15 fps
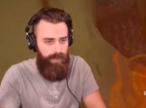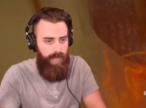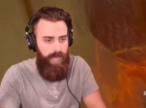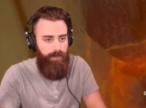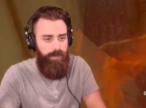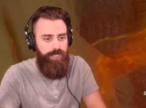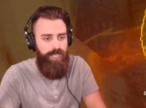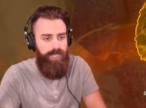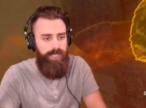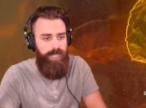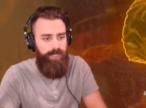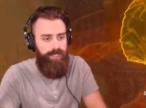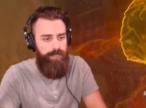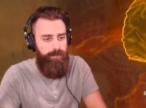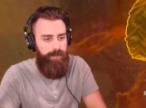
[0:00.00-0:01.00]
I wish I can
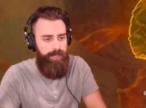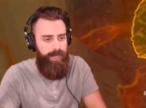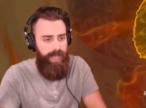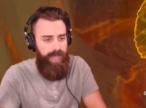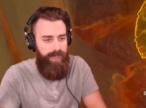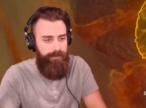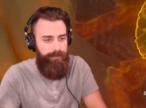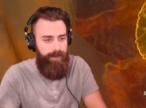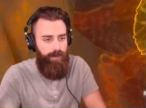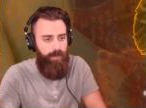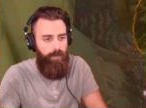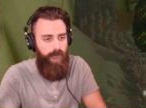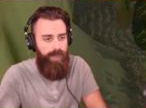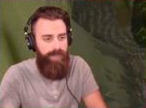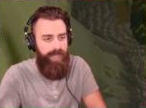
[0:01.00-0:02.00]
cut this wood in half. I don't know
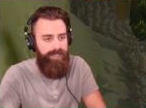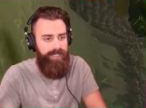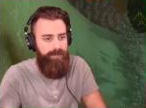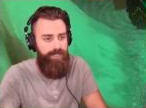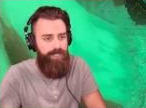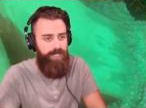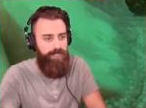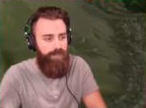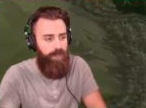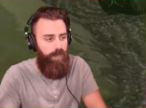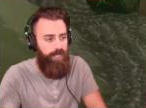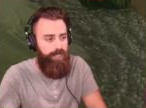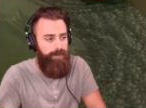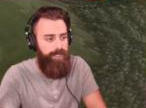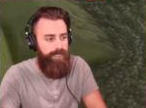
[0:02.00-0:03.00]
why they had to give me such
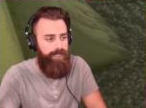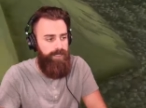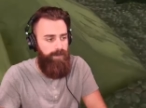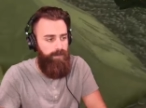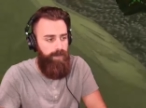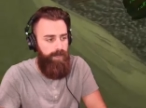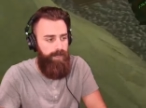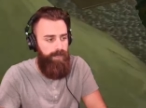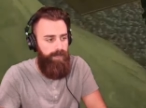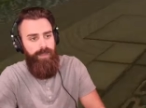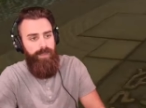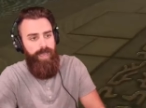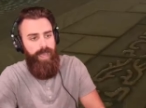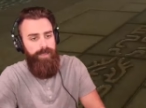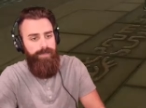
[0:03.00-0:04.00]
large pieces of wood.
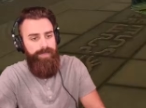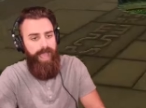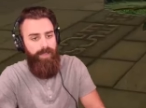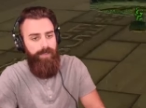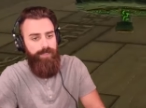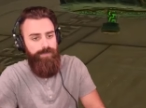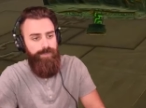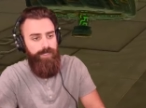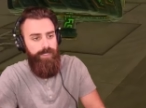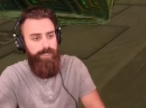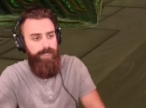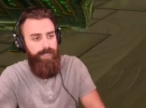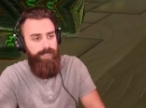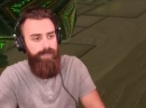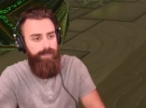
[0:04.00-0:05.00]
Okay, that looks really
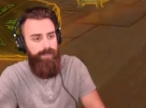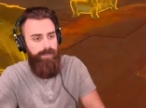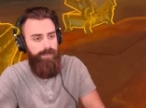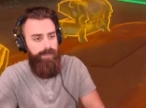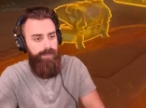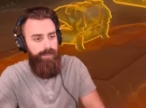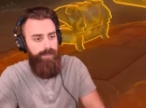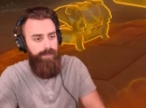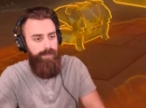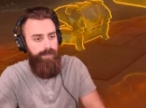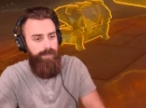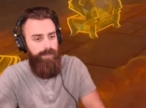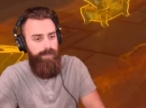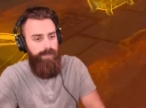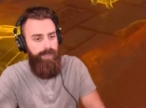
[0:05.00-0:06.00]
good.
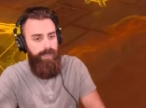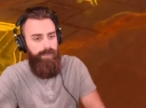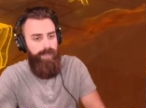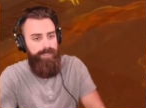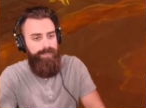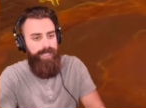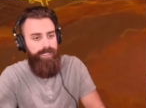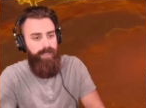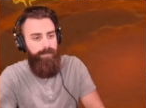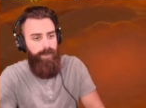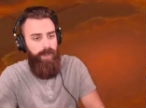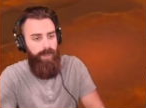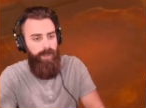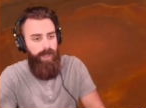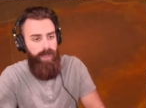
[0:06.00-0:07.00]
Let's take the
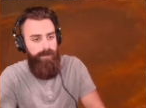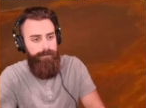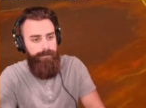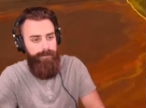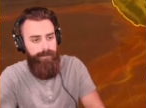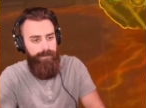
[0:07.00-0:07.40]
ball off.